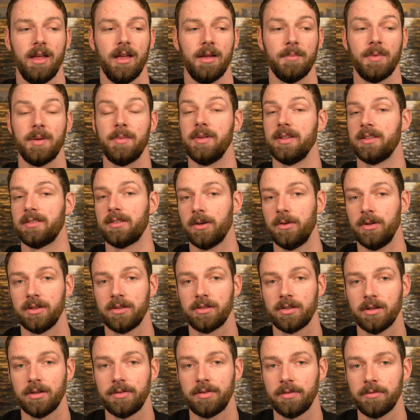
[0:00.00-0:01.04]
Maybe it's going
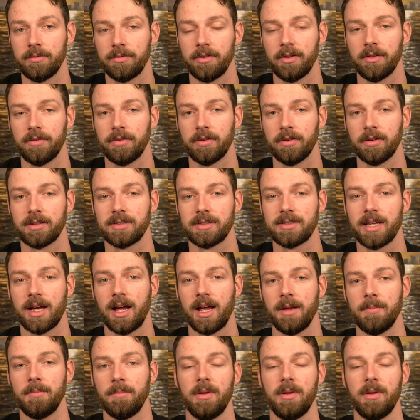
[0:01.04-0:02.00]
surfing for the first time.